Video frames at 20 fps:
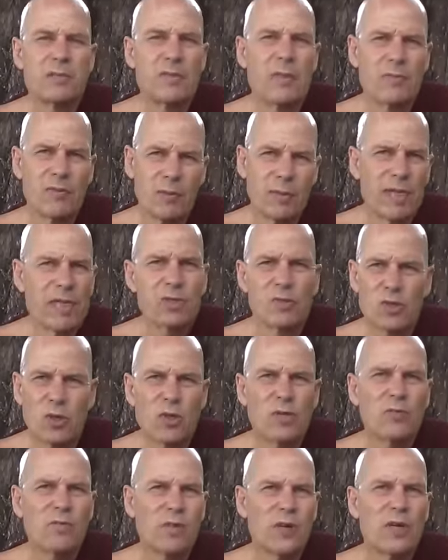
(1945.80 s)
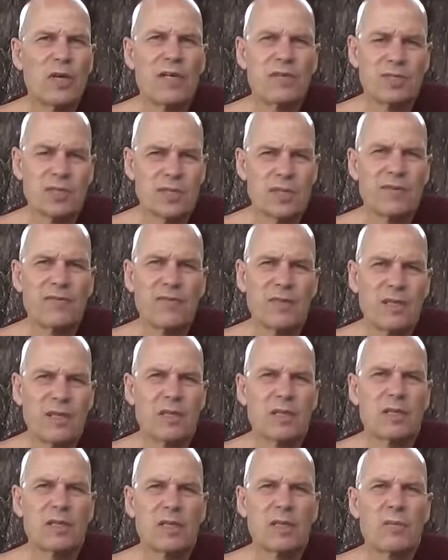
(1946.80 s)
remain so for a
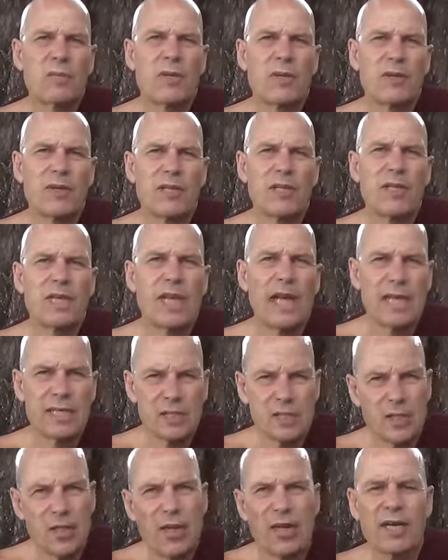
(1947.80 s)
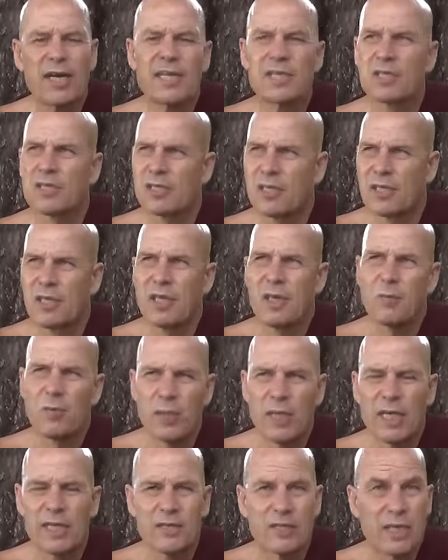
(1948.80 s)
significant uh, period, as long as
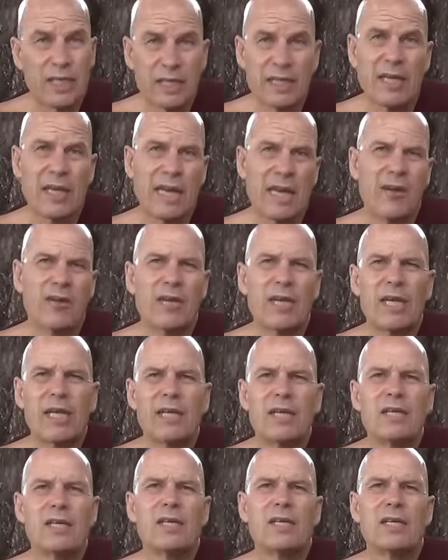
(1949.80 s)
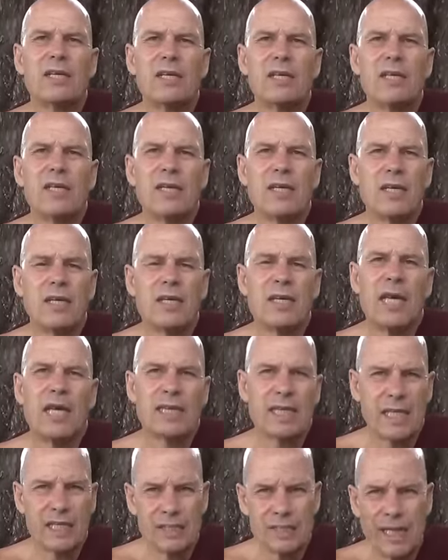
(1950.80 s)
beings in the area, uh, and
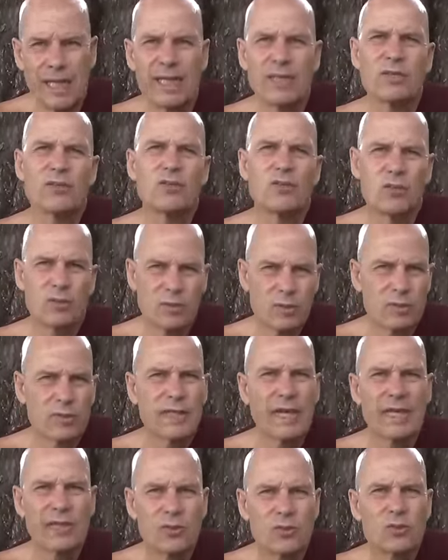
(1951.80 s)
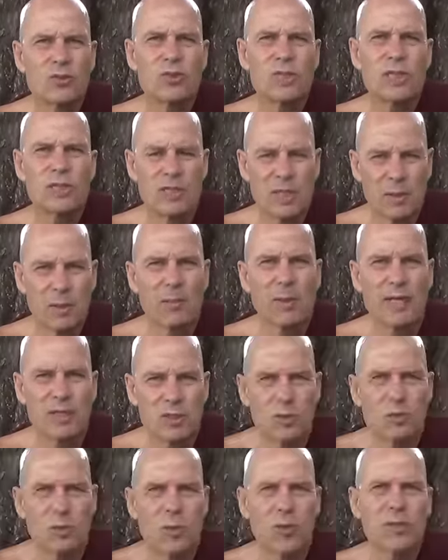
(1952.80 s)
they are starting to starting to see it. Some of my
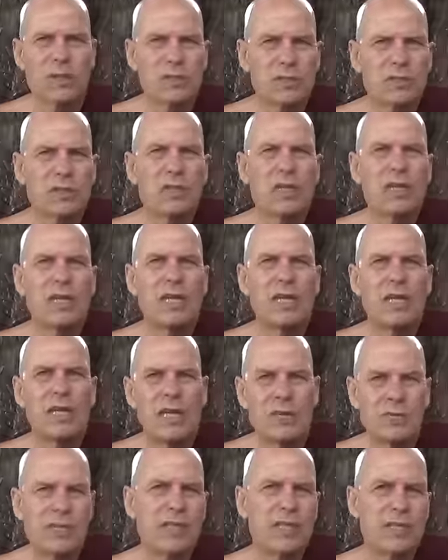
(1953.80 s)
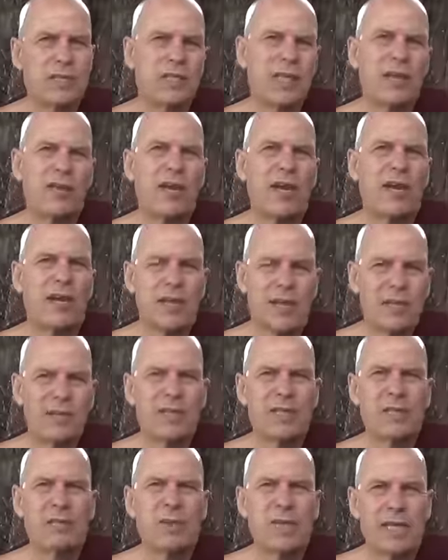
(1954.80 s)
supporters live in this area, live
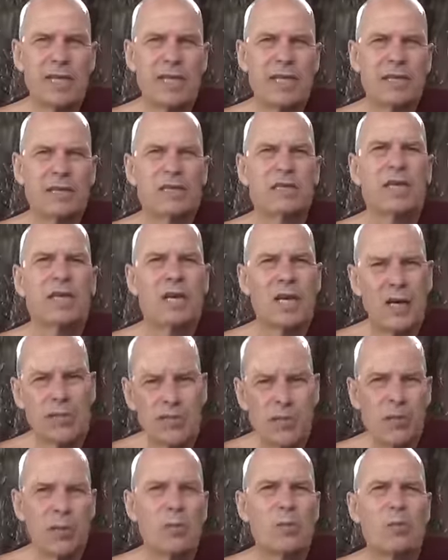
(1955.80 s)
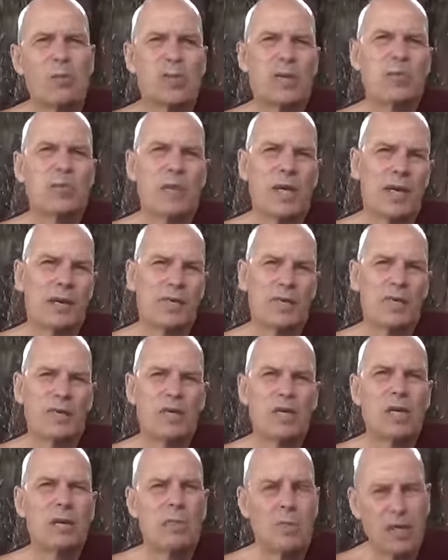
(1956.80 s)
in the Middle East, come from a Muslim background,
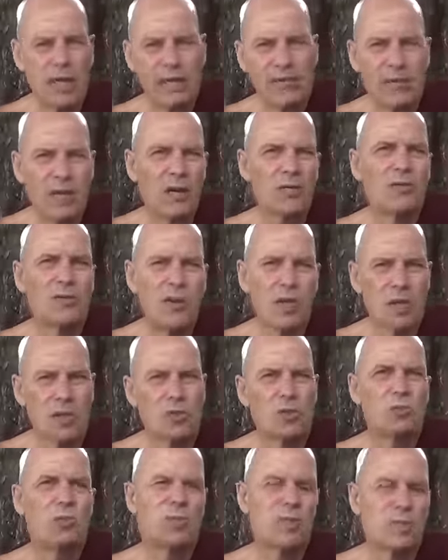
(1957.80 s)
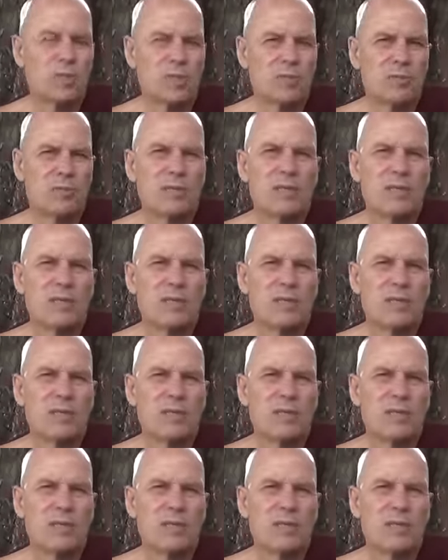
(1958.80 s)
but have converted to Buddhism.